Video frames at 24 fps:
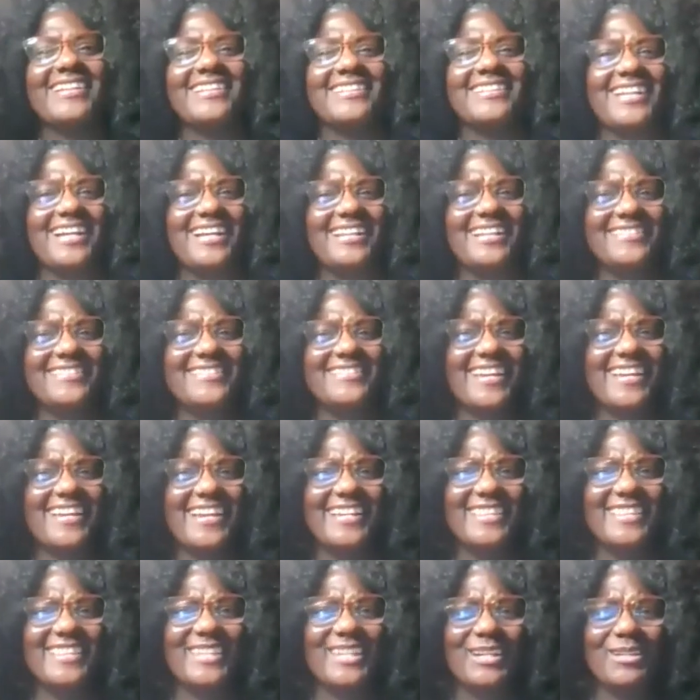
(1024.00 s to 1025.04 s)
dollar
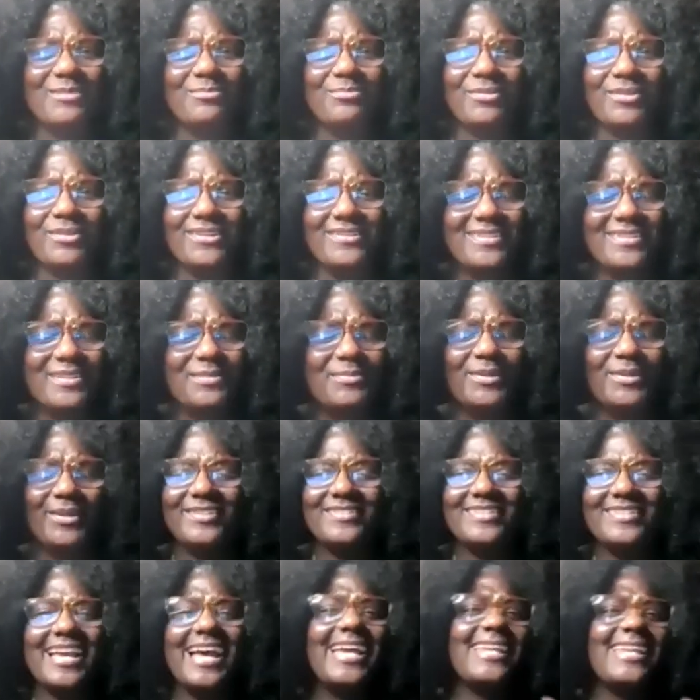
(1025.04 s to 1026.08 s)
sign the unbossy
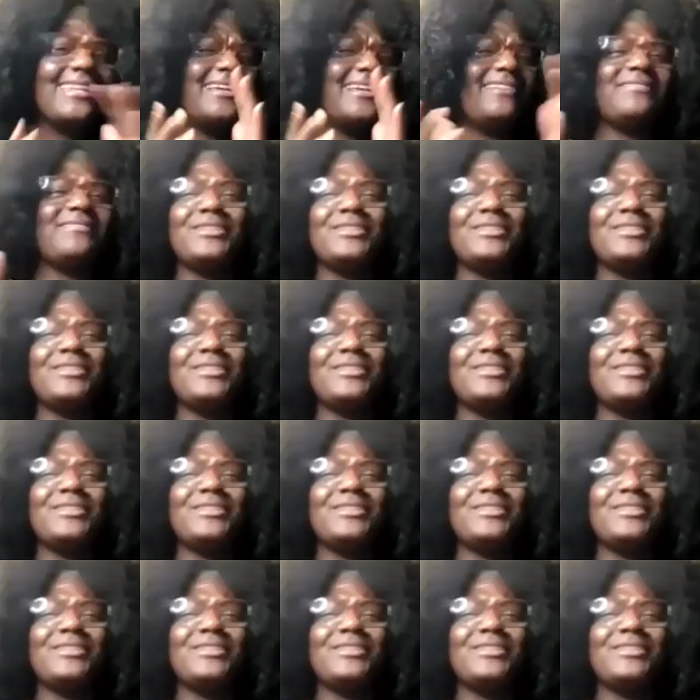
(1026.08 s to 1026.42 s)
boss. I love